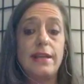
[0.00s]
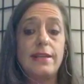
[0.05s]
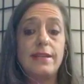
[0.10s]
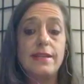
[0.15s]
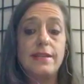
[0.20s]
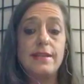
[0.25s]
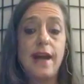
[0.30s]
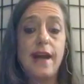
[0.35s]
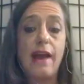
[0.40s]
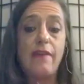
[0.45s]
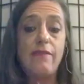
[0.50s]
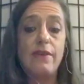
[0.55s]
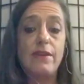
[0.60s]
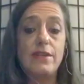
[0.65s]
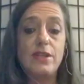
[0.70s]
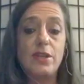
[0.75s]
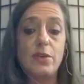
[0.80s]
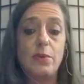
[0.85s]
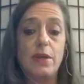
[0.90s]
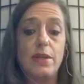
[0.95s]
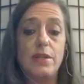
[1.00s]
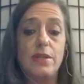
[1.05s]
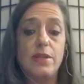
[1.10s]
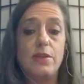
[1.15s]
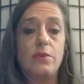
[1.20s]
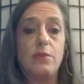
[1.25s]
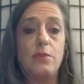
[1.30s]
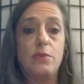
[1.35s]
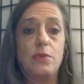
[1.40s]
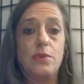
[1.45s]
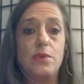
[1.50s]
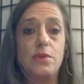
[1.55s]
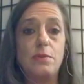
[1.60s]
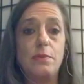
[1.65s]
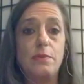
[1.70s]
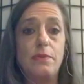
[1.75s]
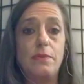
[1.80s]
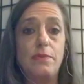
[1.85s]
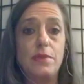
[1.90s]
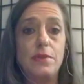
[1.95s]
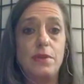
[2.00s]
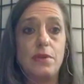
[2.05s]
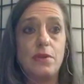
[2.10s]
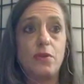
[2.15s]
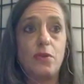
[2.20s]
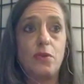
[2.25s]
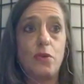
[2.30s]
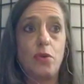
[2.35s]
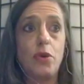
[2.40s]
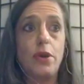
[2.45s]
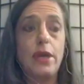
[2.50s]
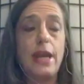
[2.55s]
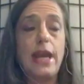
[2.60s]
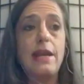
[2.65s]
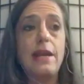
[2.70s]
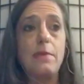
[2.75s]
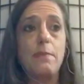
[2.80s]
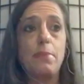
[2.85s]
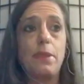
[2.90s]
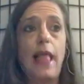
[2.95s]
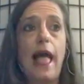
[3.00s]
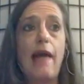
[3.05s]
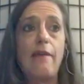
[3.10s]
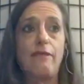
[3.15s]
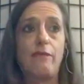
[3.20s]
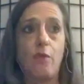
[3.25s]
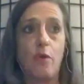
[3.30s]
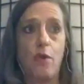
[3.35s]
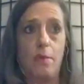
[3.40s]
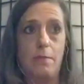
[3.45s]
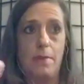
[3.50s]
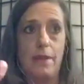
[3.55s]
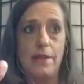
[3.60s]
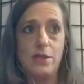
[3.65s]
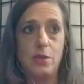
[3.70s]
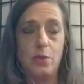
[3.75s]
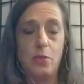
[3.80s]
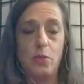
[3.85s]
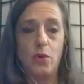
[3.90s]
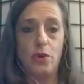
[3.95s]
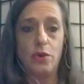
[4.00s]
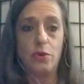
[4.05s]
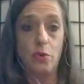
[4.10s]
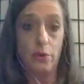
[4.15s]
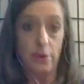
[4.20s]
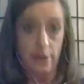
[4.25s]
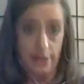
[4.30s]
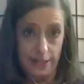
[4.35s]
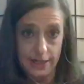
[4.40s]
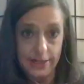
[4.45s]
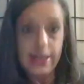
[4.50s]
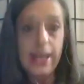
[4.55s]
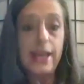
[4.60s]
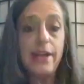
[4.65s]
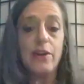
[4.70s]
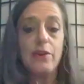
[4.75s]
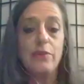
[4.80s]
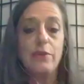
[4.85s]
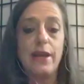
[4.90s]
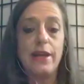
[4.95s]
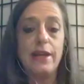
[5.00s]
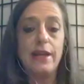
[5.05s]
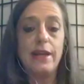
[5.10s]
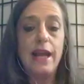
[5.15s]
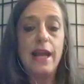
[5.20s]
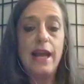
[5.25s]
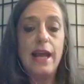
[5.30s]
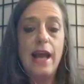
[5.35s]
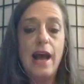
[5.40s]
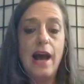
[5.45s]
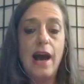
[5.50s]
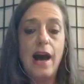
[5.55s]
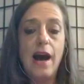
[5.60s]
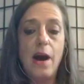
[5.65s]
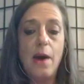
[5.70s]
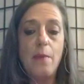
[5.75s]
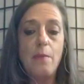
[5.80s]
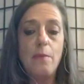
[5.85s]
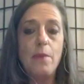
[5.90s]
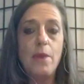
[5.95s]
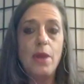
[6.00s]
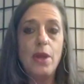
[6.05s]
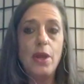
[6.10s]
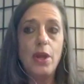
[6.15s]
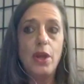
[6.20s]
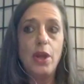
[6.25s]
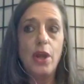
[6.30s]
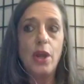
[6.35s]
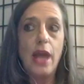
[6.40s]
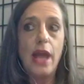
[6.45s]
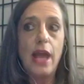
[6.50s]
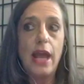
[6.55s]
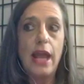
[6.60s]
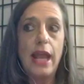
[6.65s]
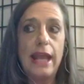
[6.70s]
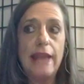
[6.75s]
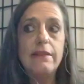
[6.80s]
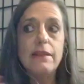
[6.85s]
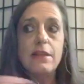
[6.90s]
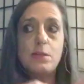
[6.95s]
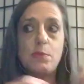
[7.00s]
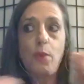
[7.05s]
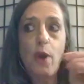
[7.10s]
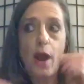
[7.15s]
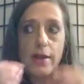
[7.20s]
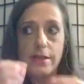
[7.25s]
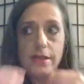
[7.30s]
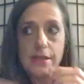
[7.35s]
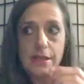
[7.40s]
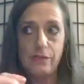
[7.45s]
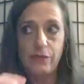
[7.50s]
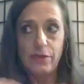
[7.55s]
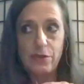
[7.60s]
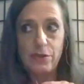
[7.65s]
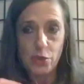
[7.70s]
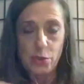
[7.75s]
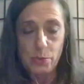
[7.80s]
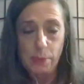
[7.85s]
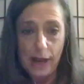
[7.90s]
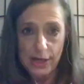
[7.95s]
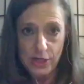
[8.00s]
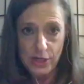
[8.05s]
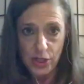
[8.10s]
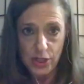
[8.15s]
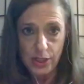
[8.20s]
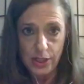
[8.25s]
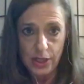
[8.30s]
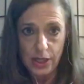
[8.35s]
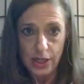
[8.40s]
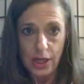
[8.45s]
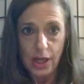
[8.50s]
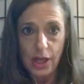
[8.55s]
to dive into it, to to to create a platform, as it were, or a container, right? Um, in this process of introspection,